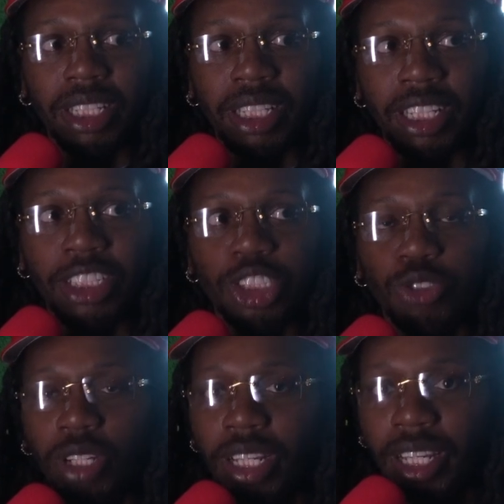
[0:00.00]
get
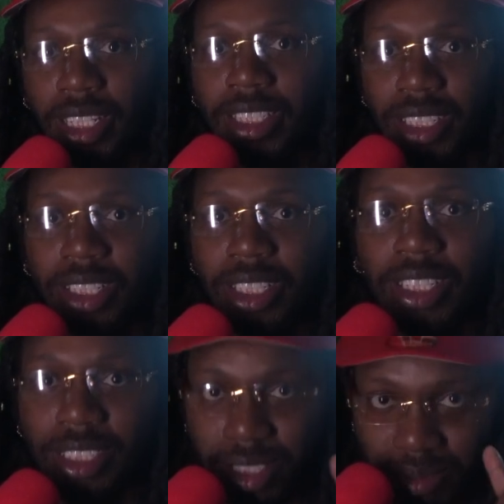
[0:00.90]
straight into
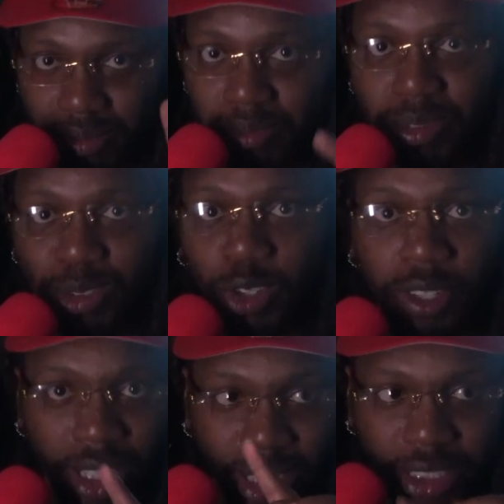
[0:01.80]
this
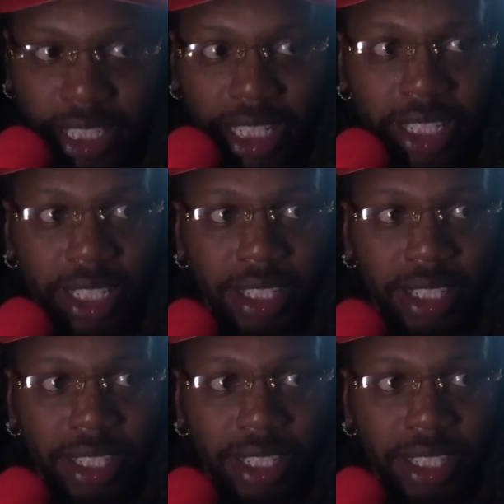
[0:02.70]
story. Take a look.